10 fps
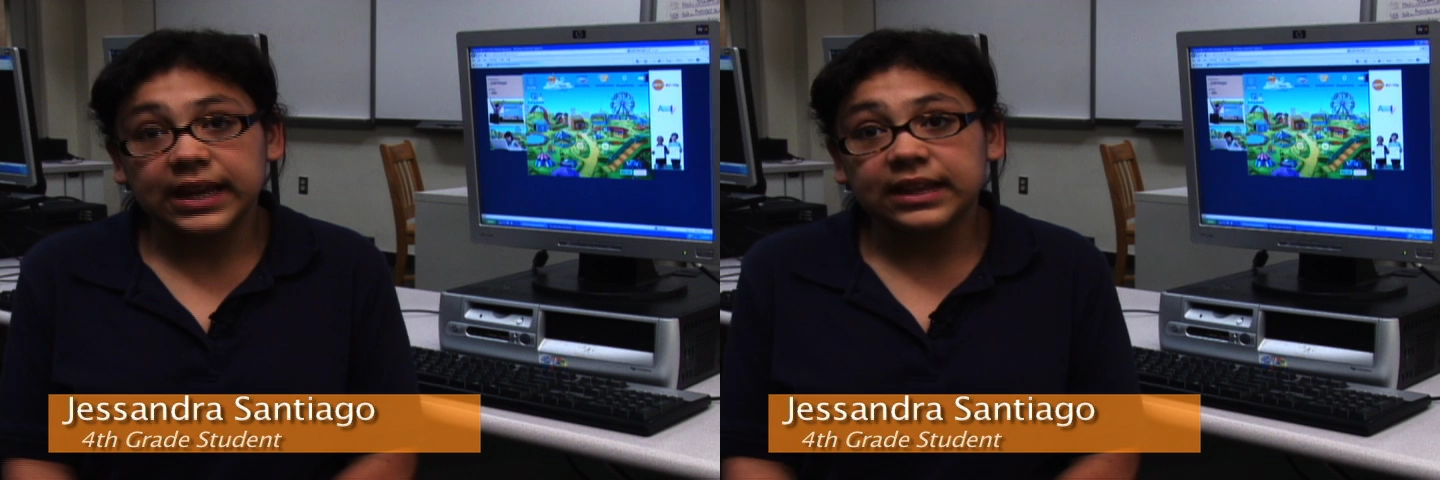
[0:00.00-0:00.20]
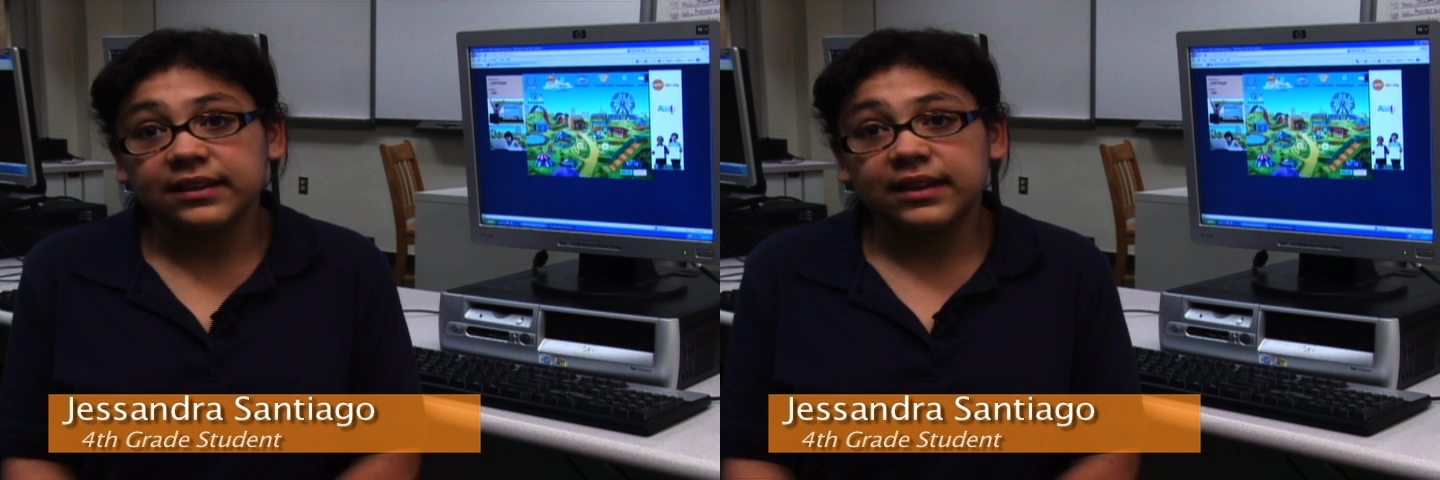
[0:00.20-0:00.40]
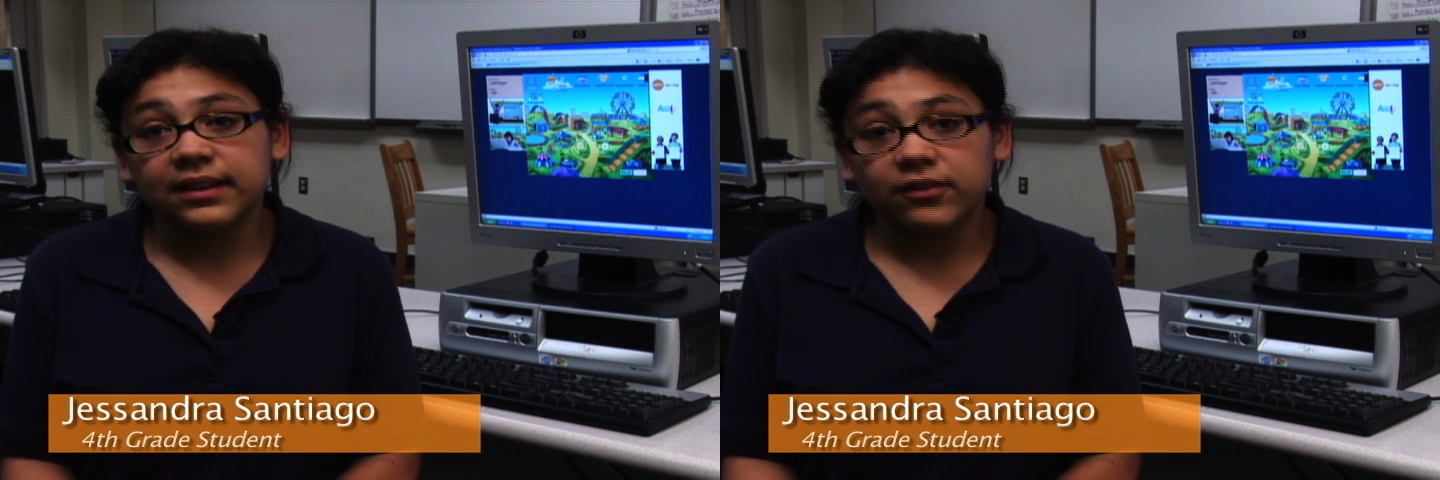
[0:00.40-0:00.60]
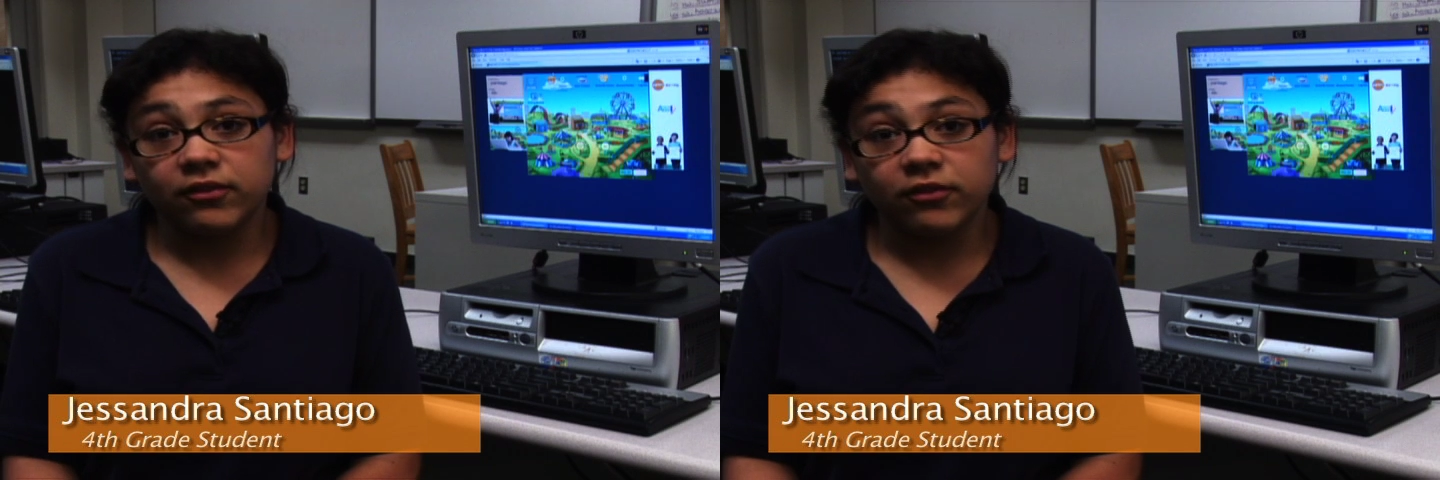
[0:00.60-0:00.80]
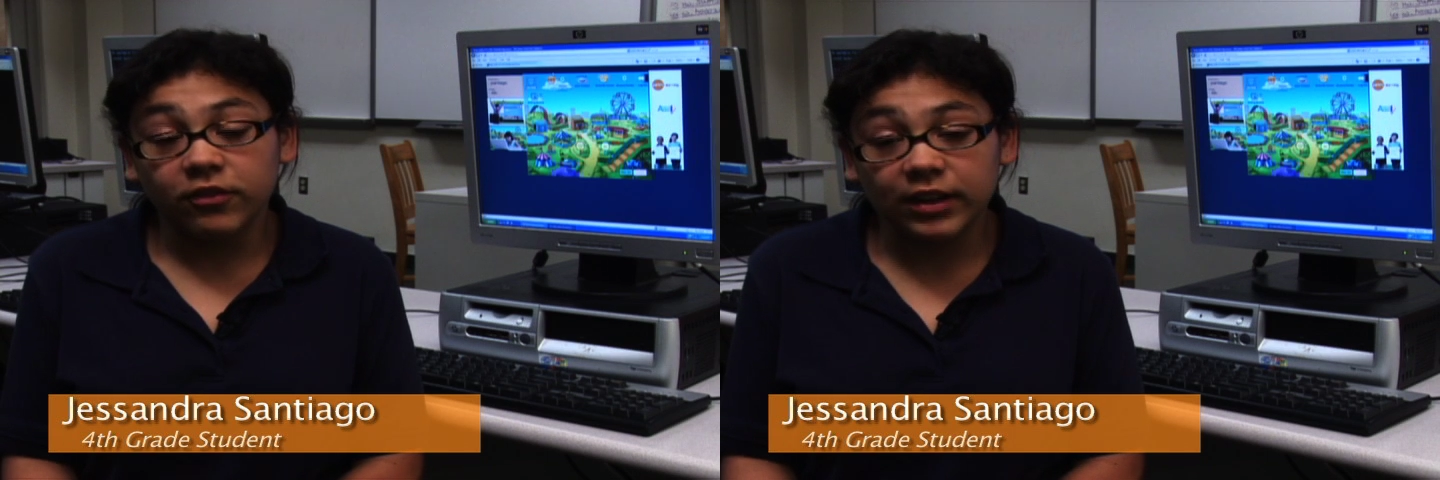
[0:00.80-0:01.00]
is
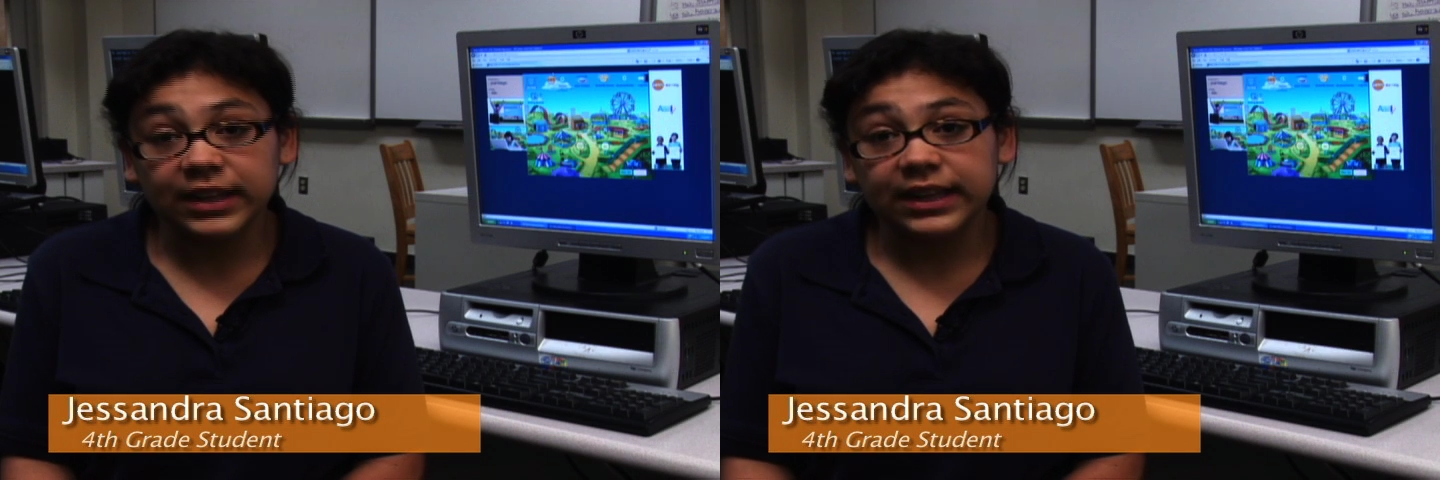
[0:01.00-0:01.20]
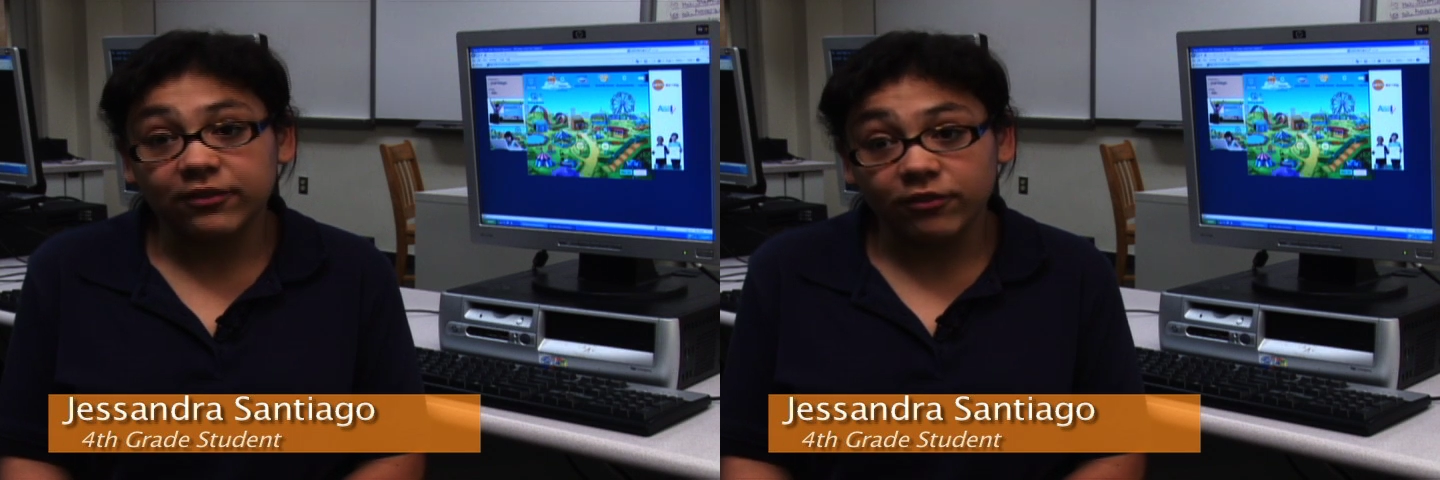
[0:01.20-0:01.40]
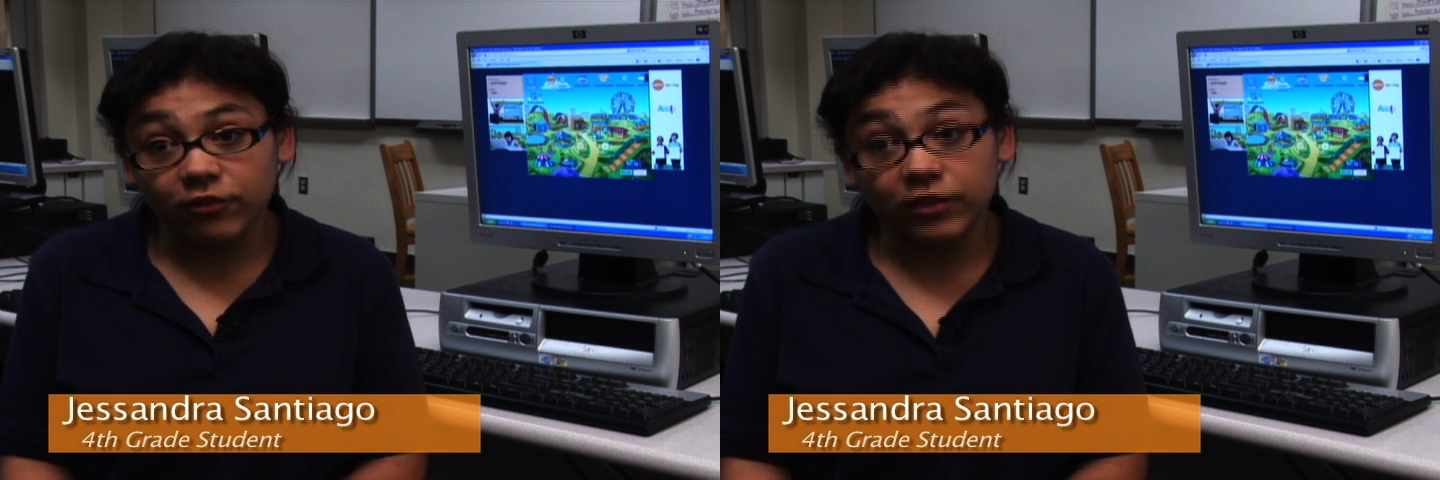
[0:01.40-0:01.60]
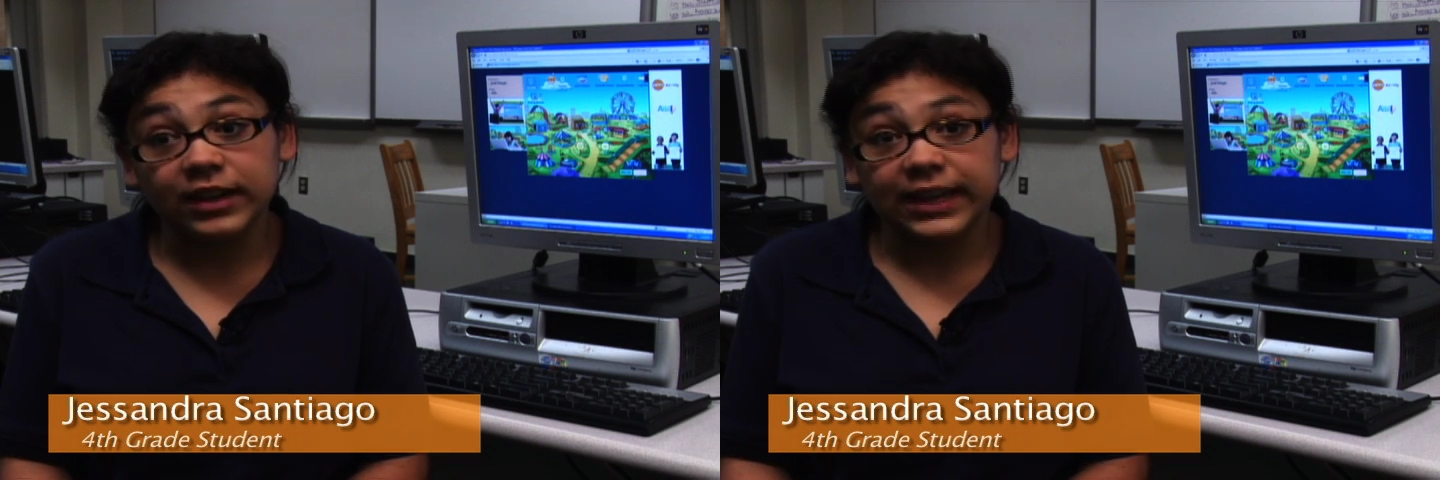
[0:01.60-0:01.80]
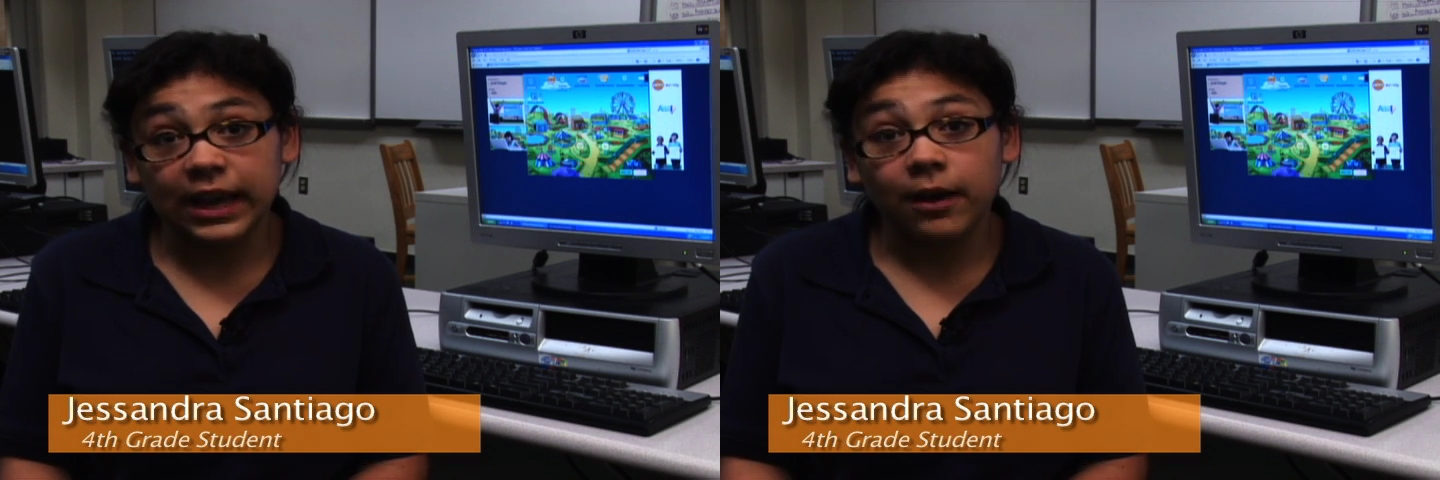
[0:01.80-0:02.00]
really, really